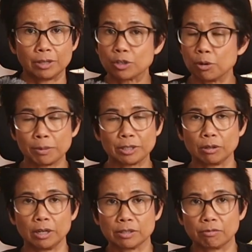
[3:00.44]
It's not meant
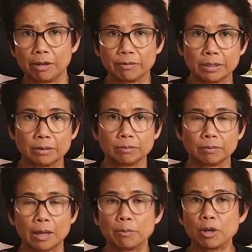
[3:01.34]
to last forever.
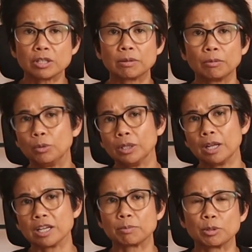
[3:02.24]
And most will
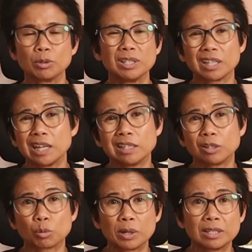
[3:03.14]
last between 10
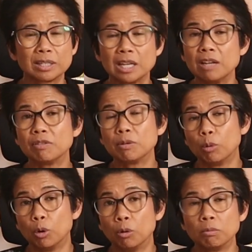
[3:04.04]
to 20, even
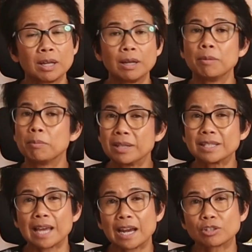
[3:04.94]
more, but
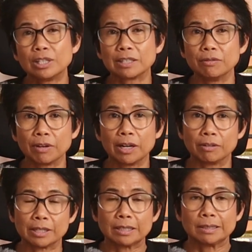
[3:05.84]
this actually can vary.